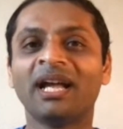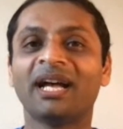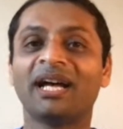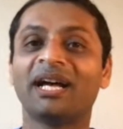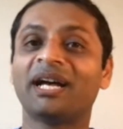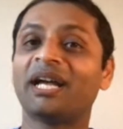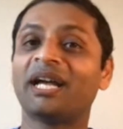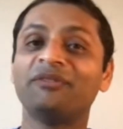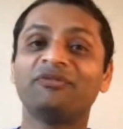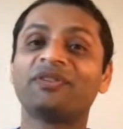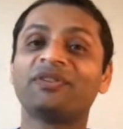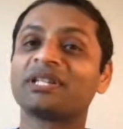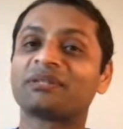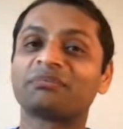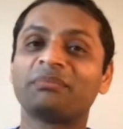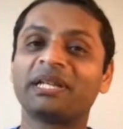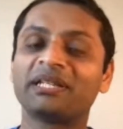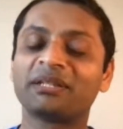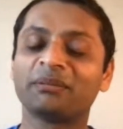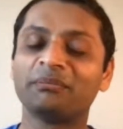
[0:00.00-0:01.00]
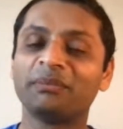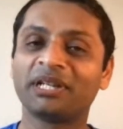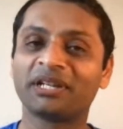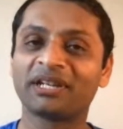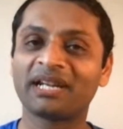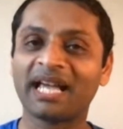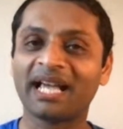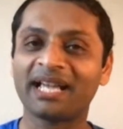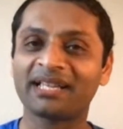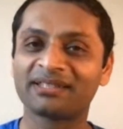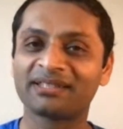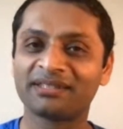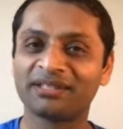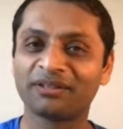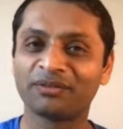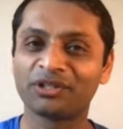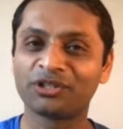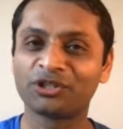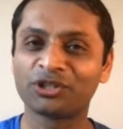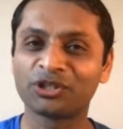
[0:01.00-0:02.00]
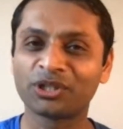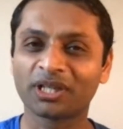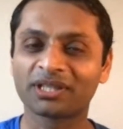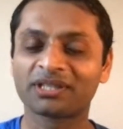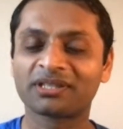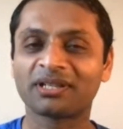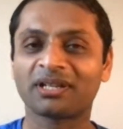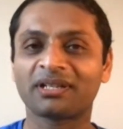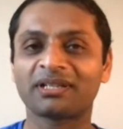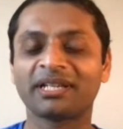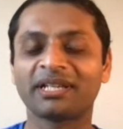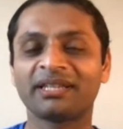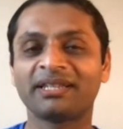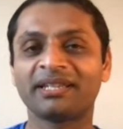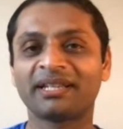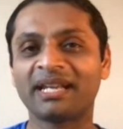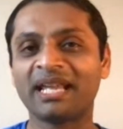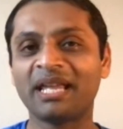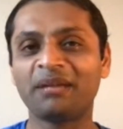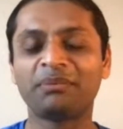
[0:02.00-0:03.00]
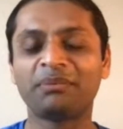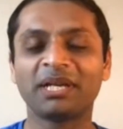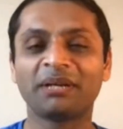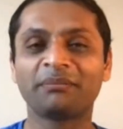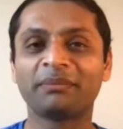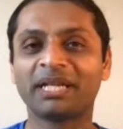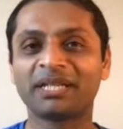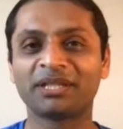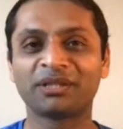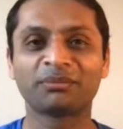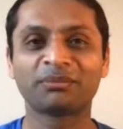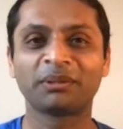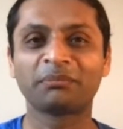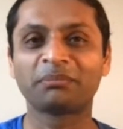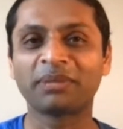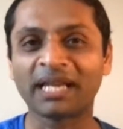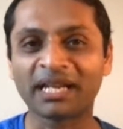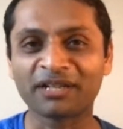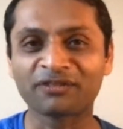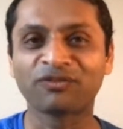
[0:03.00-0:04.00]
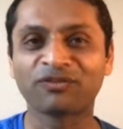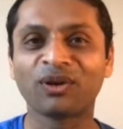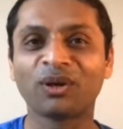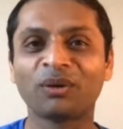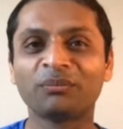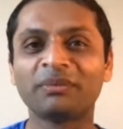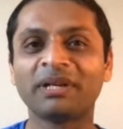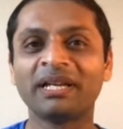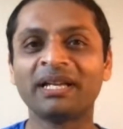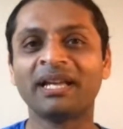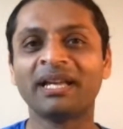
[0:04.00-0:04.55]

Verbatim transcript: Uh, I first met Emir as they were just starting their A P I management platform.